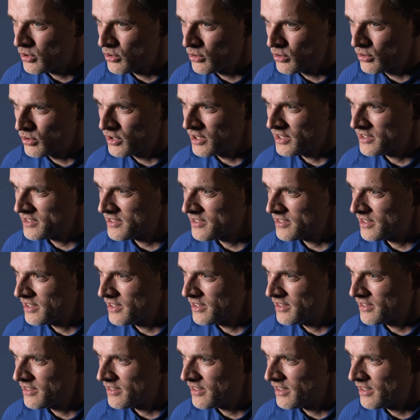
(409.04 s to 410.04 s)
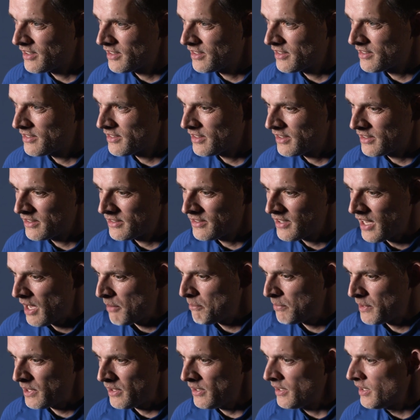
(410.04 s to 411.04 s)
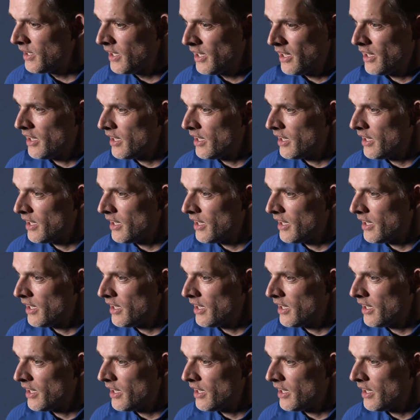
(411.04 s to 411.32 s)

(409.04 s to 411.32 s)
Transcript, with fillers: curious and, and, and happy.